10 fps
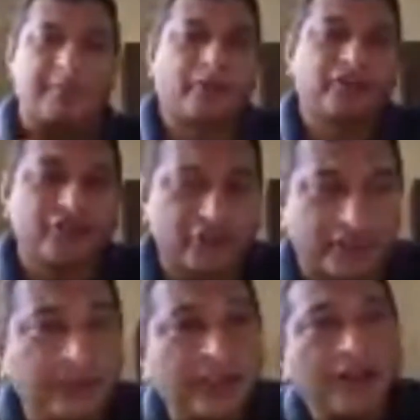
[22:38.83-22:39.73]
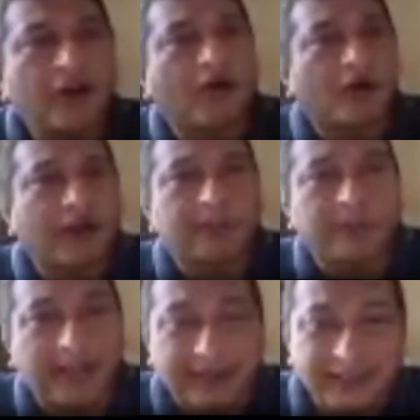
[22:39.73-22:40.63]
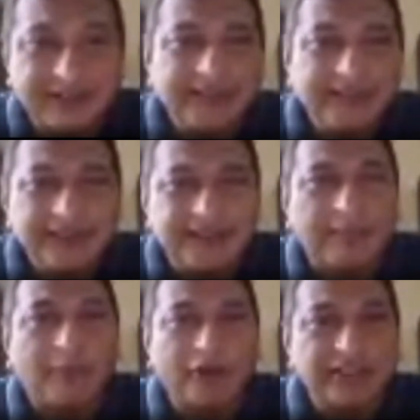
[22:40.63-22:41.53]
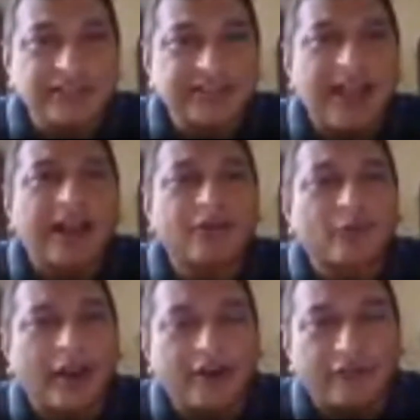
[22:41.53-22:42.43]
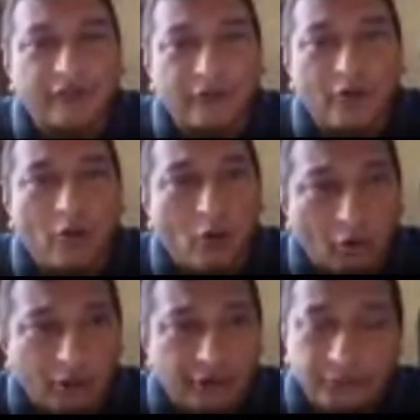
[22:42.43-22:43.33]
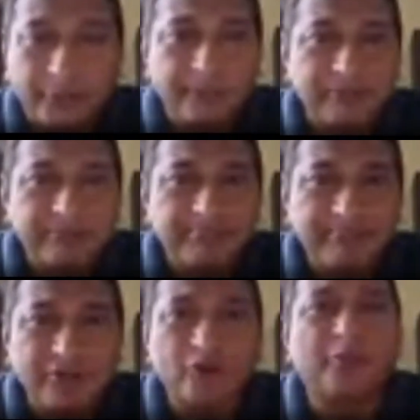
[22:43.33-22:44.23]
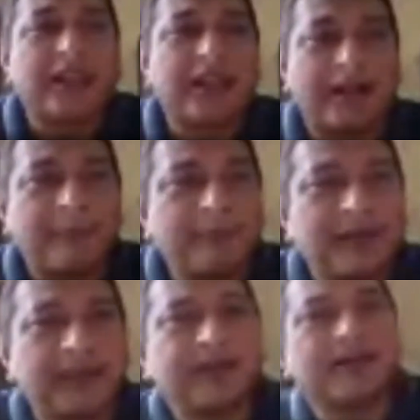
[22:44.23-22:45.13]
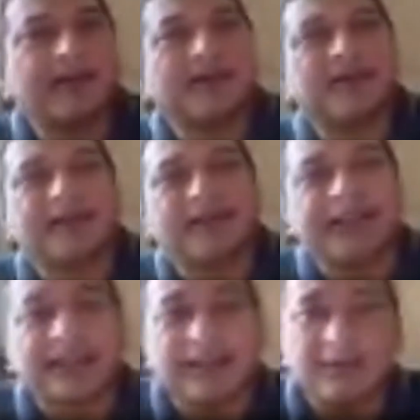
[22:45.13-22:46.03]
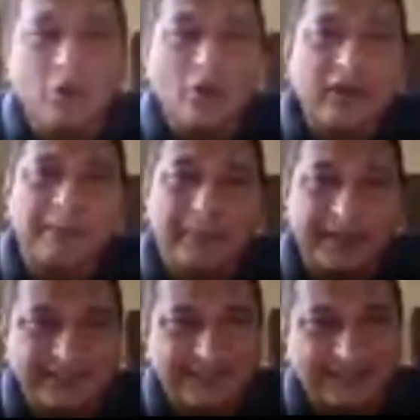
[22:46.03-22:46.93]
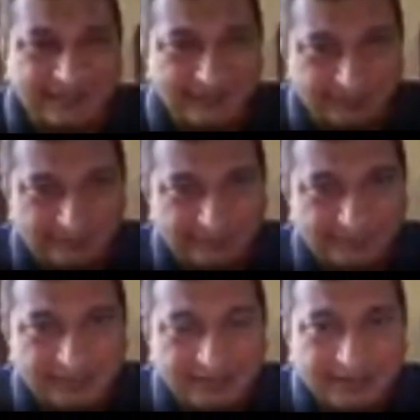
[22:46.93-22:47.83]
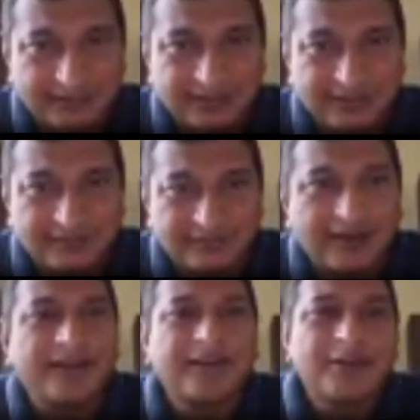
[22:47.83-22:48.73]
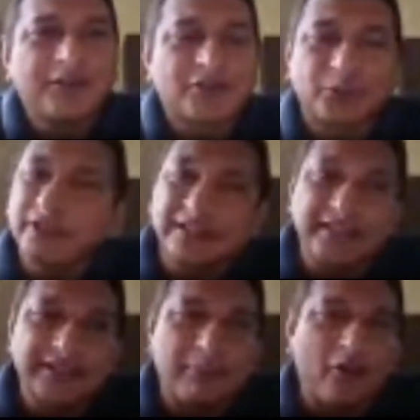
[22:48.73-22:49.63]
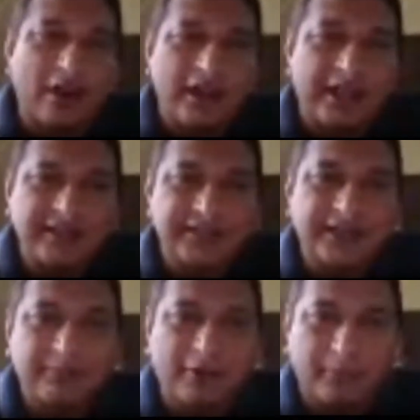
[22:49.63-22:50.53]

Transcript: position or a place, somebody is there to kind of hold you. You become a little more complacent, right? So this is the moral hazard